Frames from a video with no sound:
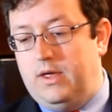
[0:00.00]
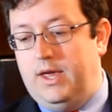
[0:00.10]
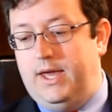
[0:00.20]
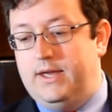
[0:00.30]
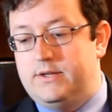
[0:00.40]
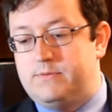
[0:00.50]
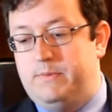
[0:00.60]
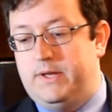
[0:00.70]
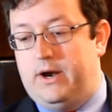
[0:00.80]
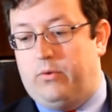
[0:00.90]
He has
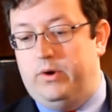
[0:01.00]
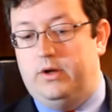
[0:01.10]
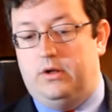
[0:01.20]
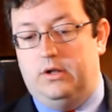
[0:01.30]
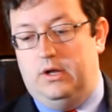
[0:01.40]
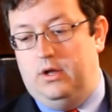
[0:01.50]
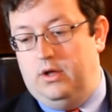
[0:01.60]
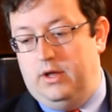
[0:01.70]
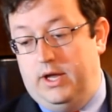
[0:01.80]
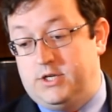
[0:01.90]
been a real
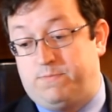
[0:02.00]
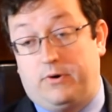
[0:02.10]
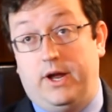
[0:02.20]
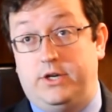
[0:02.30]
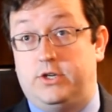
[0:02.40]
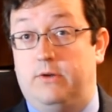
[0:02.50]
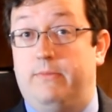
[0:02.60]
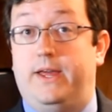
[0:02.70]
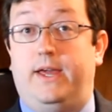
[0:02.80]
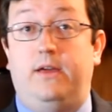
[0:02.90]
inspiration to
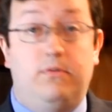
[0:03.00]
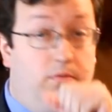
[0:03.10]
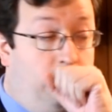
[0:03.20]
me.